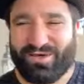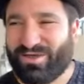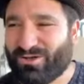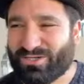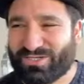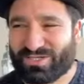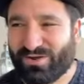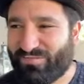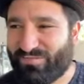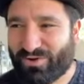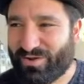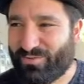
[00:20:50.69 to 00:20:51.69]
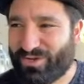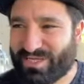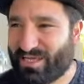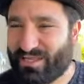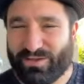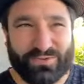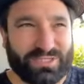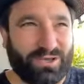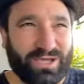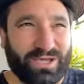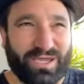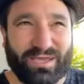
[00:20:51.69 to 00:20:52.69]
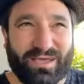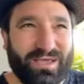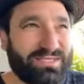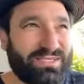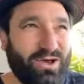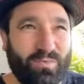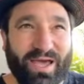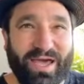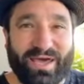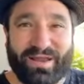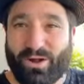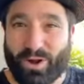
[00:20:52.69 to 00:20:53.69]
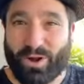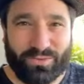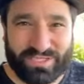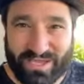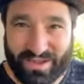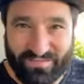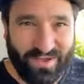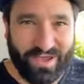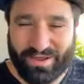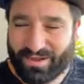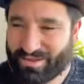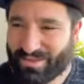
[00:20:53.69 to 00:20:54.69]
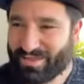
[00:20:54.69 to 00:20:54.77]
the whole story of Purim was it was looking so bad. Our world was on fire.